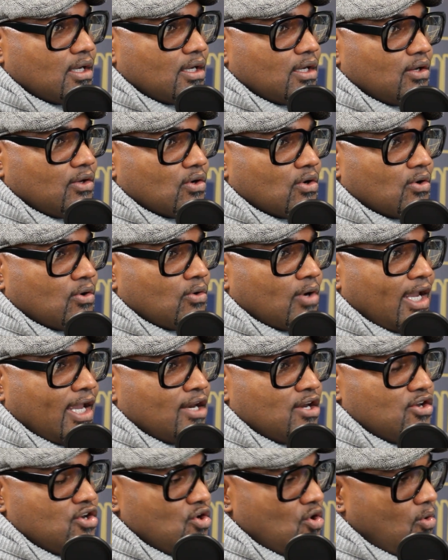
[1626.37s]

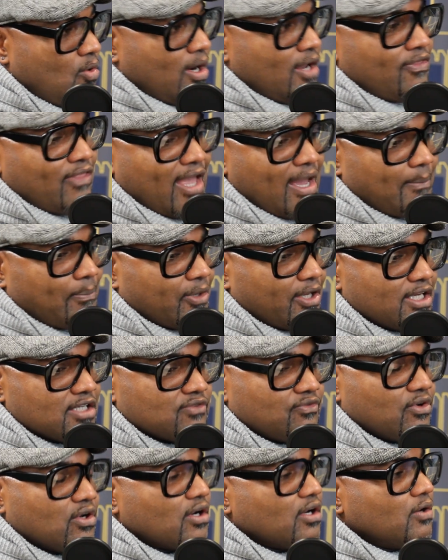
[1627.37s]
and knowing that
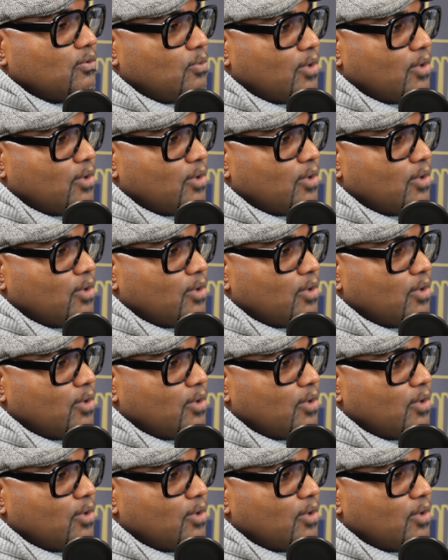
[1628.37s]
place very